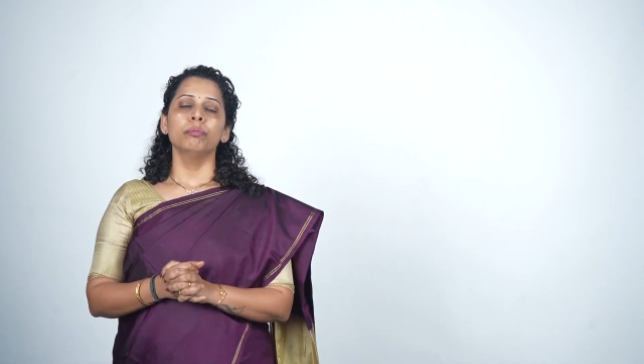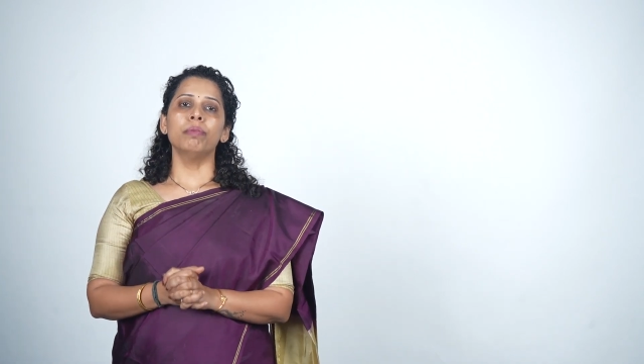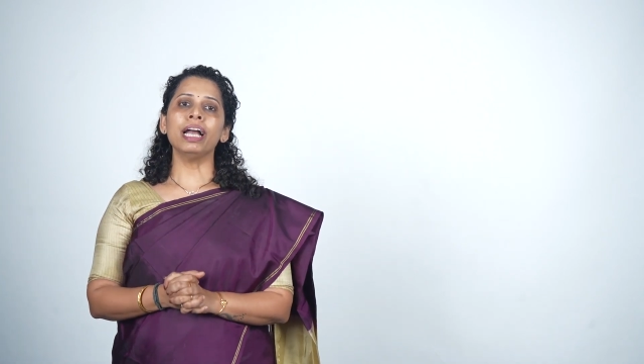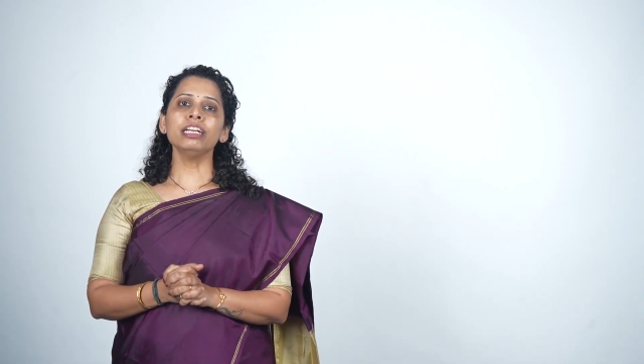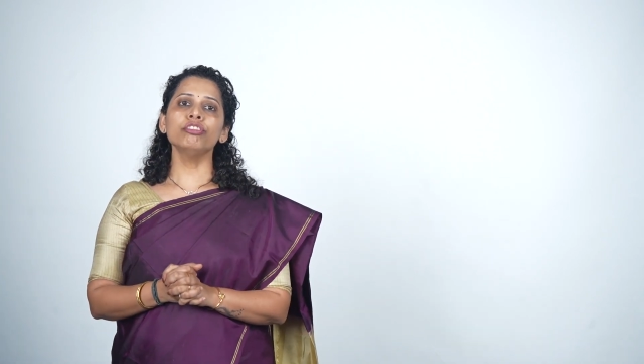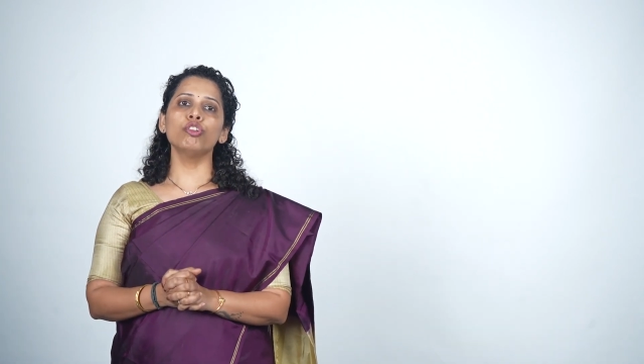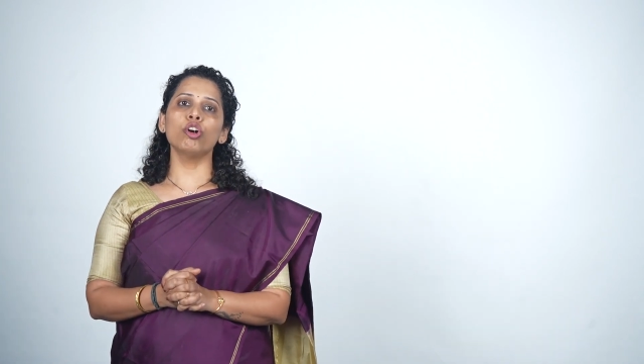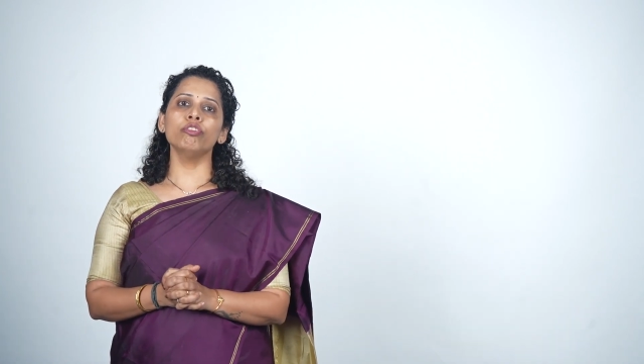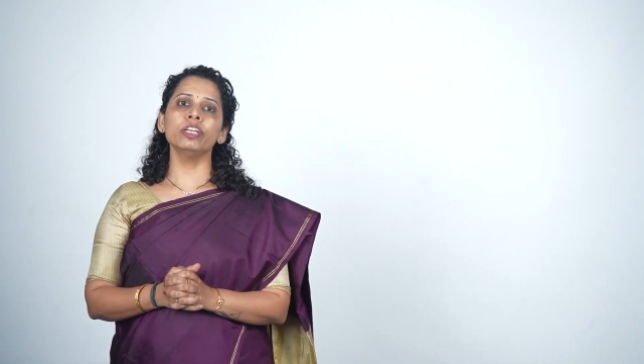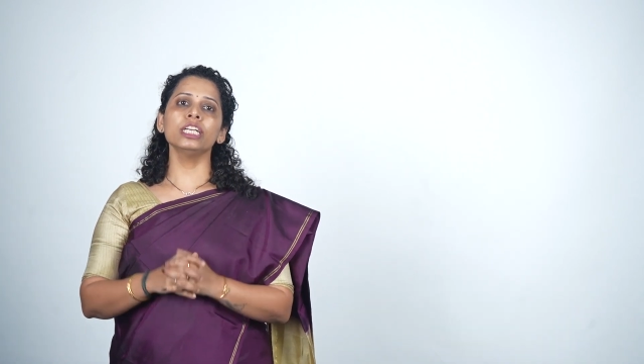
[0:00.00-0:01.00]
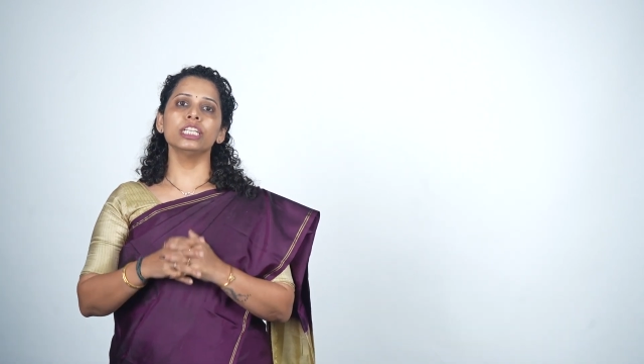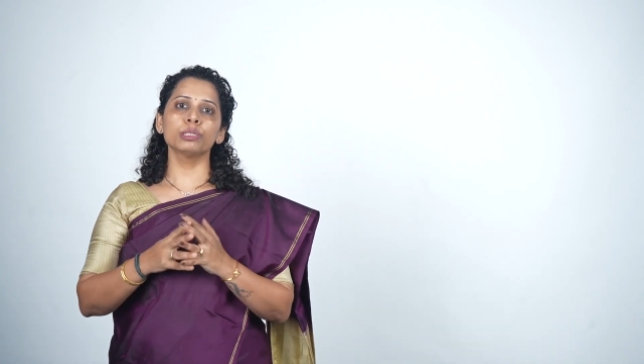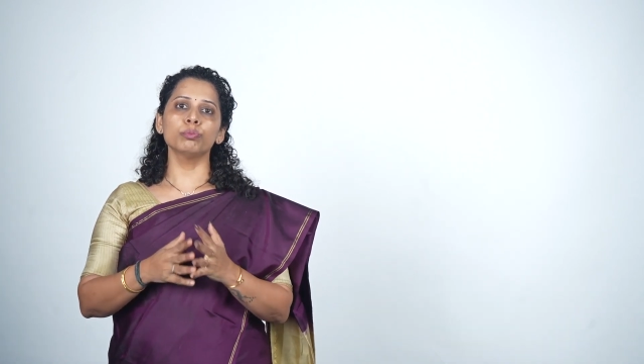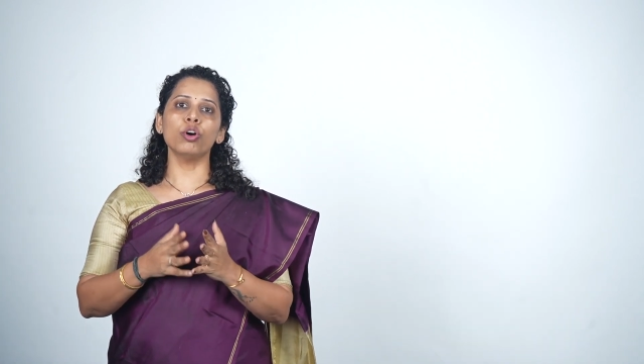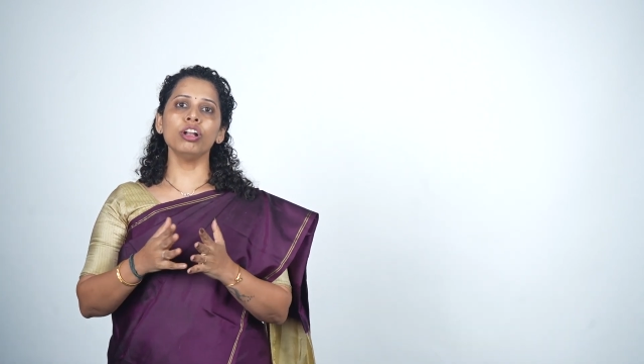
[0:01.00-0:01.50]
By involving
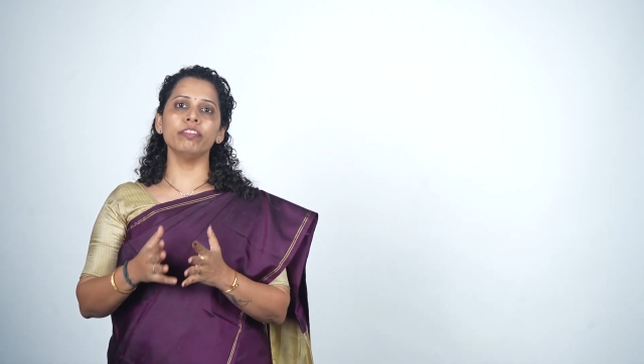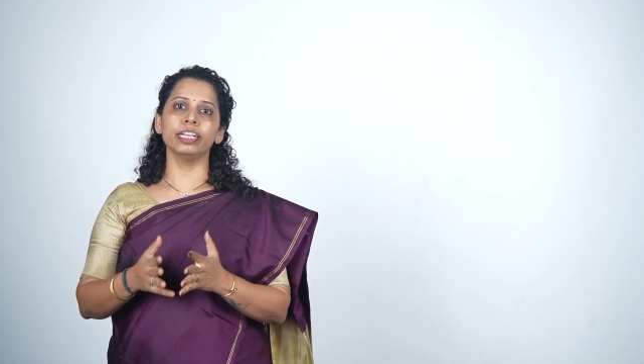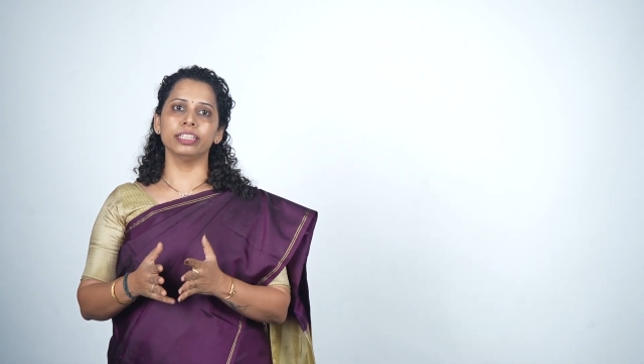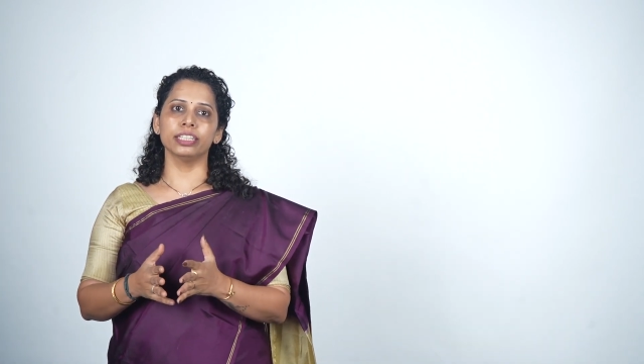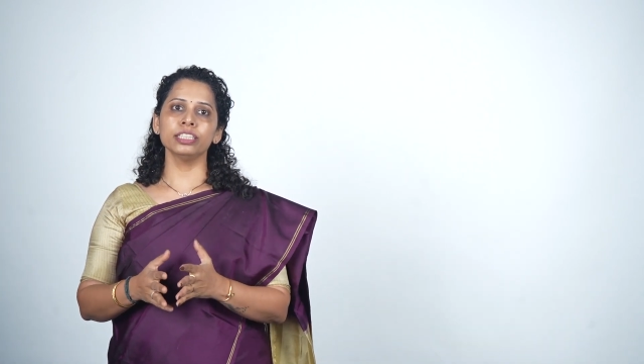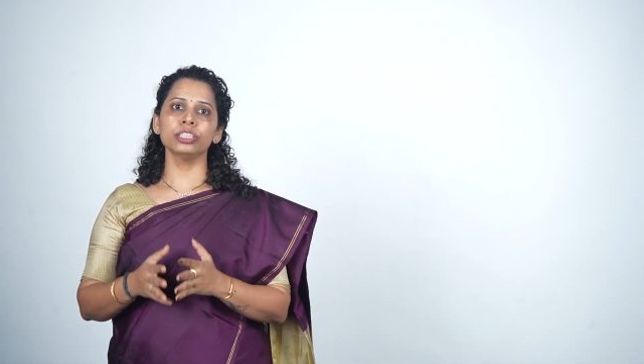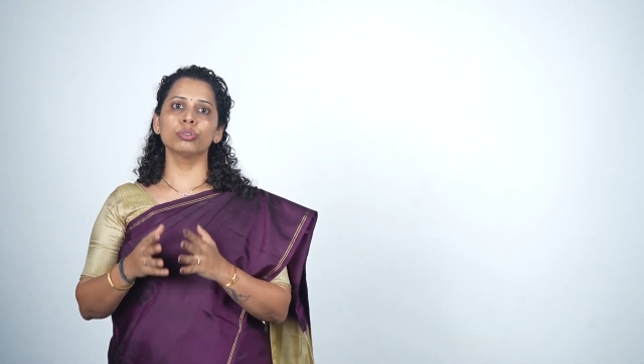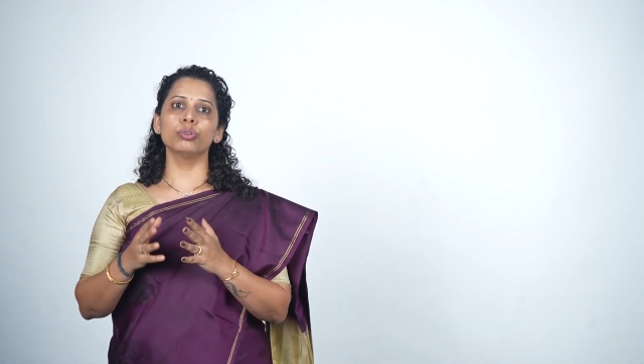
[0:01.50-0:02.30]
small vendors,